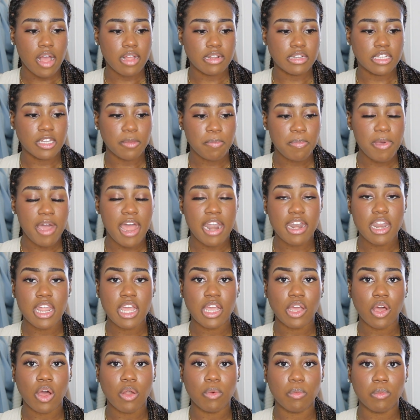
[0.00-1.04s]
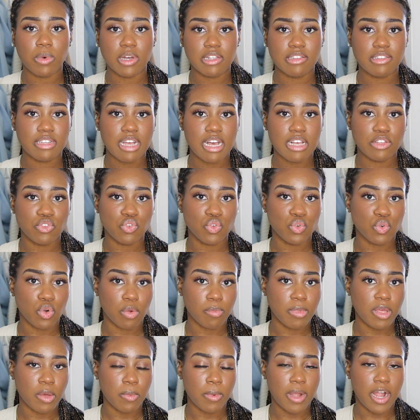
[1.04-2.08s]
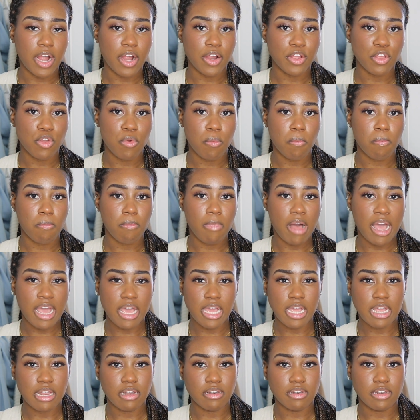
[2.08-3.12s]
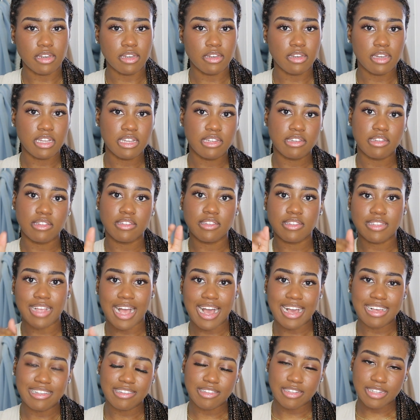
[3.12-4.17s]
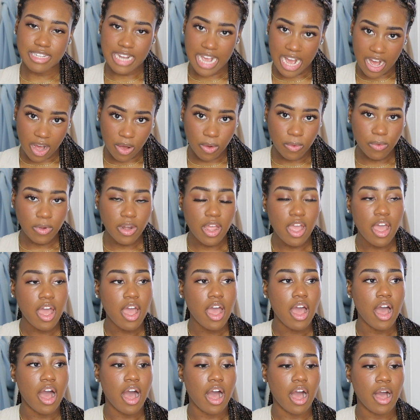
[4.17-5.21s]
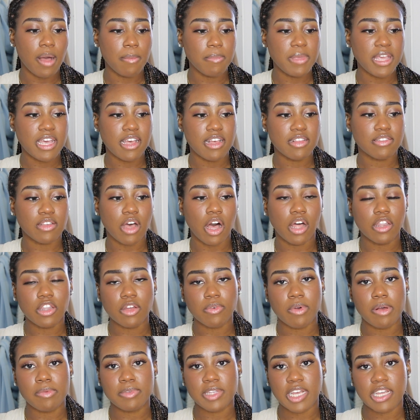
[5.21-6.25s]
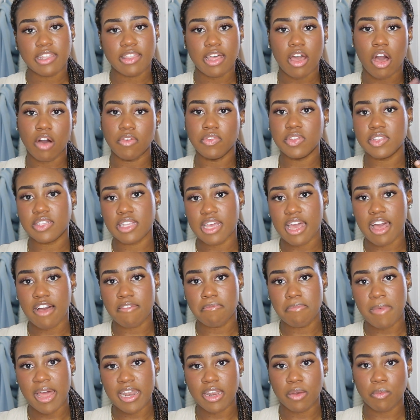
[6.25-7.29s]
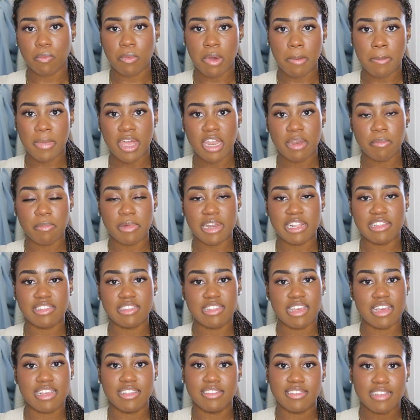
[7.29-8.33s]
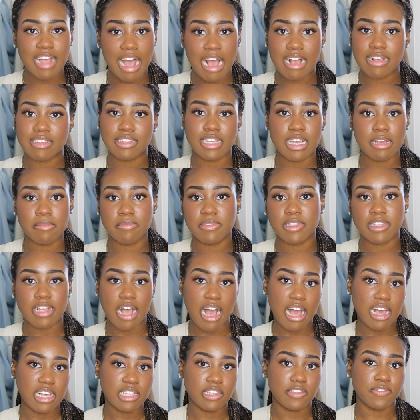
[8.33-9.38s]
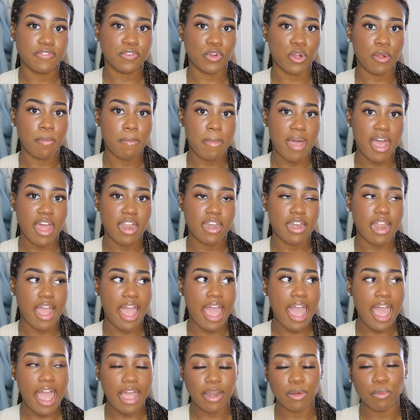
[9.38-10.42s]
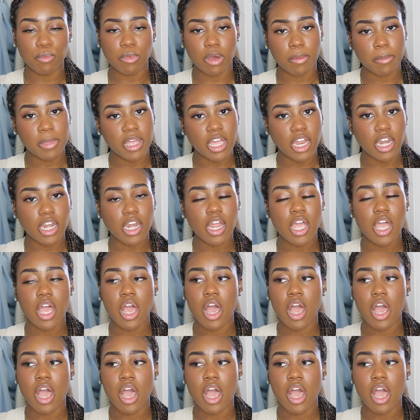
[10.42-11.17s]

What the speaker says: depending on what size you normally wear, you might need to size down, because on their website they obviously have men and women, but it's the exact same size for men and women.